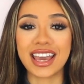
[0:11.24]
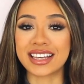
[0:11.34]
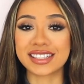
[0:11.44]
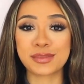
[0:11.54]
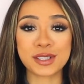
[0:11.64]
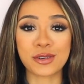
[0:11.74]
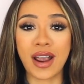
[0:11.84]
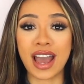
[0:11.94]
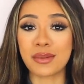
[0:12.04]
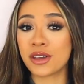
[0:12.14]
and
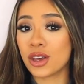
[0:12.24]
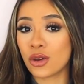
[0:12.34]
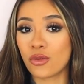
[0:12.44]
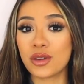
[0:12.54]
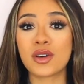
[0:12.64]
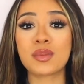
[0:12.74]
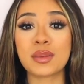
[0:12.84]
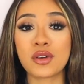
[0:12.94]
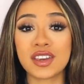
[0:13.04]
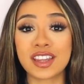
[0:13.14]
subscribe. We will
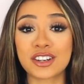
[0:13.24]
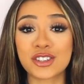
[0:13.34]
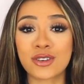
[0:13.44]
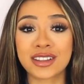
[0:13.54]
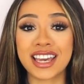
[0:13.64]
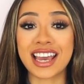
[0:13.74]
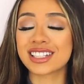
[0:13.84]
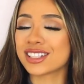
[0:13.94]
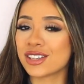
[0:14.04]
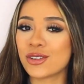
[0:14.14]
be moving there shortly
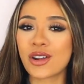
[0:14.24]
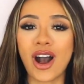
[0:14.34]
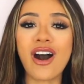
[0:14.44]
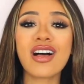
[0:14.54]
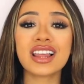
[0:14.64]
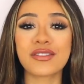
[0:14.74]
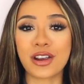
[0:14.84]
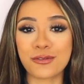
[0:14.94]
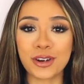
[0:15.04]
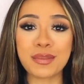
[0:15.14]
and soon all of
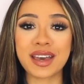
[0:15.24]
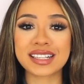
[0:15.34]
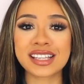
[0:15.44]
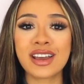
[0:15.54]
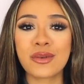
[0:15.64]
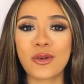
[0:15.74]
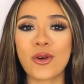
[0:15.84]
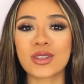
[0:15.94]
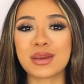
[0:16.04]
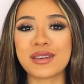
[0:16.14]
our free picks will
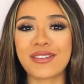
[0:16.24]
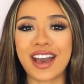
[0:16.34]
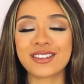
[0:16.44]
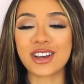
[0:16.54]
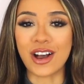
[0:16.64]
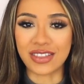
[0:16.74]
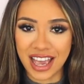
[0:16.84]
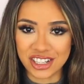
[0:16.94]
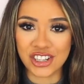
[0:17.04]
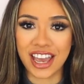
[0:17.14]
only be found on
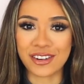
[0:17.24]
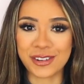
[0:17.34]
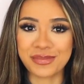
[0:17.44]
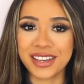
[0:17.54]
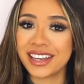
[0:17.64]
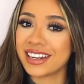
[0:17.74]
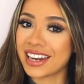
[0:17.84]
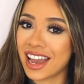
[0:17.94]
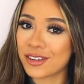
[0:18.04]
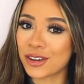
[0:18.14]
that channel.
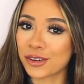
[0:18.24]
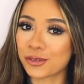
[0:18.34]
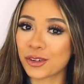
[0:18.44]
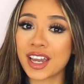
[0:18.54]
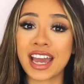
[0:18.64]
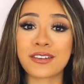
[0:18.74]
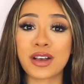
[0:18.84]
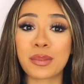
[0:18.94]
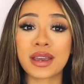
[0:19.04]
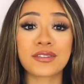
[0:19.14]
Now your free
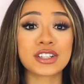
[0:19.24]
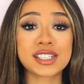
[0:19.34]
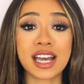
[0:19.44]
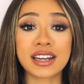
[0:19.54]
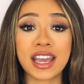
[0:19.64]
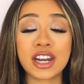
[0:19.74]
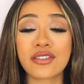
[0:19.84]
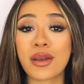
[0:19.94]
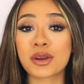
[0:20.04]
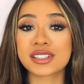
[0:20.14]
NFL pick for Sunday,
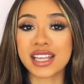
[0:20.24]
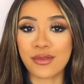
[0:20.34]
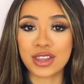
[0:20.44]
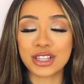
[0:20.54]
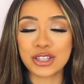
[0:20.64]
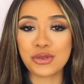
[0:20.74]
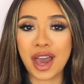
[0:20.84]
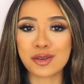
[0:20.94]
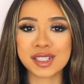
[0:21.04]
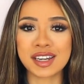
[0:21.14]
November 7th,
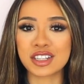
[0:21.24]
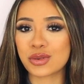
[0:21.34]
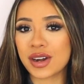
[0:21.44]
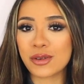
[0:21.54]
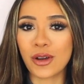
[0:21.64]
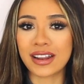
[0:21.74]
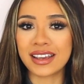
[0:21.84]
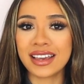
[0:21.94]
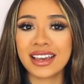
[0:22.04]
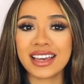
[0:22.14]

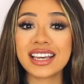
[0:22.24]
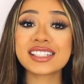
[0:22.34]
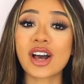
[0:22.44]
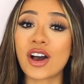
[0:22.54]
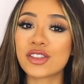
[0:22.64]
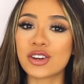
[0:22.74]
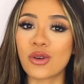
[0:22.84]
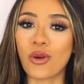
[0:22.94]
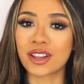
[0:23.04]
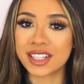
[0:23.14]
2021 is on the
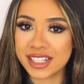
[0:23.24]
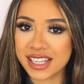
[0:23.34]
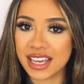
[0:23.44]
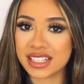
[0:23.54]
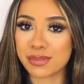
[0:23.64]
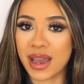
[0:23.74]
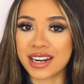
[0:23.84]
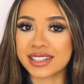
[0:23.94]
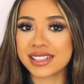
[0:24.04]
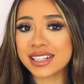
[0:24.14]
New Orleans Saints
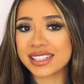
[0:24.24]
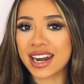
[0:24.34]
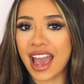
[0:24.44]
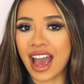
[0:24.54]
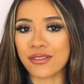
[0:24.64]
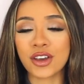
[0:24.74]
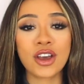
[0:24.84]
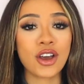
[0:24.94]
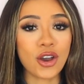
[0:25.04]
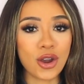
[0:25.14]
minus six and a half
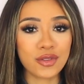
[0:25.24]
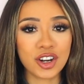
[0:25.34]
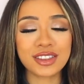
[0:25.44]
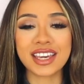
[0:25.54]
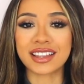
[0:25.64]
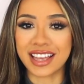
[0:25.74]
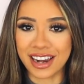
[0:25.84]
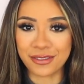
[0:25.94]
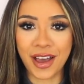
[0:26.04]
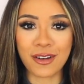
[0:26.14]
over the
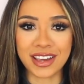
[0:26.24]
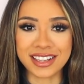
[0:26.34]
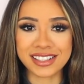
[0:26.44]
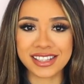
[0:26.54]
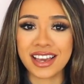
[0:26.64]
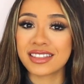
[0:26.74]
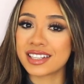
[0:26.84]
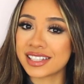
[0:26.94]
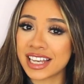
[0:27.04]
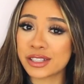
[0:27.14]
Atlanta Falcons.
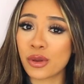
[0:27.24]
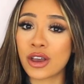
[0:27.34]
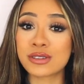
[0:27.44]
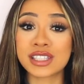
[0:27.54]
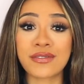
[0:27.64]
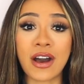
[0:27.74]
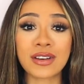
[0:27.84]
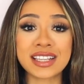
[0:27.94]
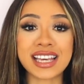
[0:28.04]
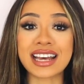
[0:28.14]
The Saints will host the
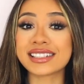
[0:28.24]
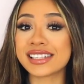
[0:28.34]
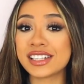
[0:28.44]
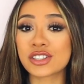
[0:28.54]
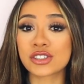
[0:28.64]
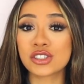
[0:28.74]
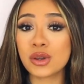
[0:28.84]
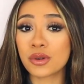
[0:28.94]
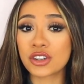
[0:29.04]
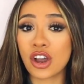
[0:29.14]
Falcons at Caesars
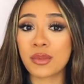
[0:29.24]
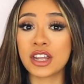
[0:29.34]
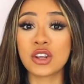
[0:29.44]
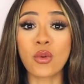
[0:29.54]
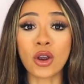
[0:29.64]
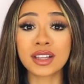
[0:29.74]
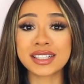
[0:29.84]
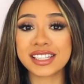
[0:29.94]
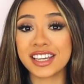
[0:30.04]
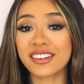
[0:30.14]
Superdome in New
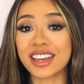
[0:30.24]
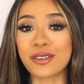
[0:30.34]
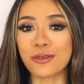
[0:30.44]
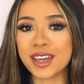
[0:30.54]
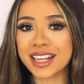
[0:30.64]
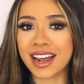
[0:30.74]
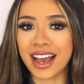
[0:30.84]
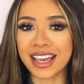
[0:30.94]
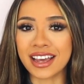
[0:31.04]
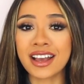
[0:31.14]
Orleans here in week
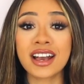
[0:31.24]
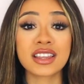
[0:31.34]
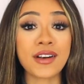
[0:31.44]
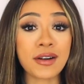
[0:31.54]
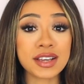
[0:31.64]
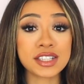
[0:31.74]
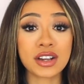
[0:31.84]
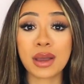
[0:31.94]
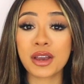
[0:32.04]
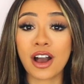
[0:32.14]
9. The Falcons
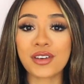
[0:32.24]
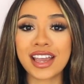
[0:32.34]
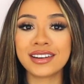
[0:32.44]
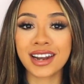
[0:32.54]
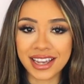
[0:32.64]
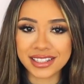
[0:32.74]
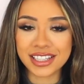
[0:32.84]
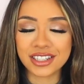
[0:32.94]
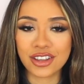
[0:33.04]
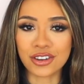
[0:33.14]
are coming off a
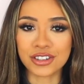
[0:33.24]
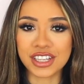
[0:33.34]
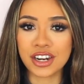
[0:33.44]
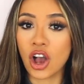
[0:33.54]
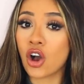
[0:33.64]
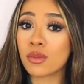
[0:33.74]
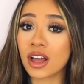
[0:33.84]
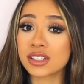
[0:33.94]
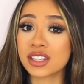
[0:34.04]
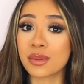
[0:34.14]
19 13 home
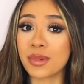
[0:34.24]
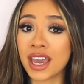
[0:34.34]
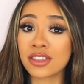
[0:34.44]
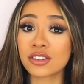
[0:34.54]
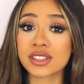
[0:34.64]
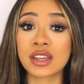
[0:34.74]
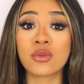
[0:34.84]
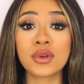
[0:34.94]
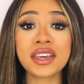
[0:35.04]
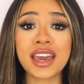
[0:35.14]
loss to the Panthers
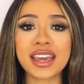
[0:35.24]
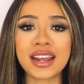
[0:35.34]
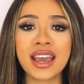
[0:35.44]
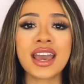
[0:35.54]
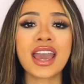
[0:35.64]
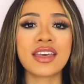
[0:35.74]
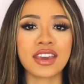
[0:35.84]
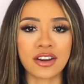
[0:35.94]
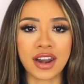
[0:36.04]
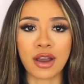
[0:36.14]
in week 8 and
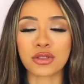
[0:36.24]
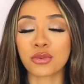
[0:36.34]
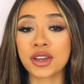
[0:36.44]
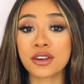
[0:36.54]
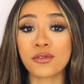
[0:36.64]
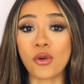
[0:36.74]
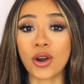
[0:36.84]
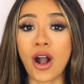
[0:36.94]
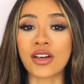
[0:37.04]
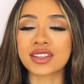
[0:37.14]
they are now 3 and
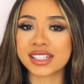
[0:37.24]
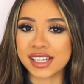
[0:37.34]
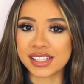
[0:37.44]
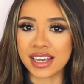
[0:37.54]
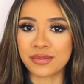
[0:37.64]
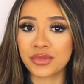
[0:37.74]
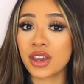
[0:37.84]
4 on the season.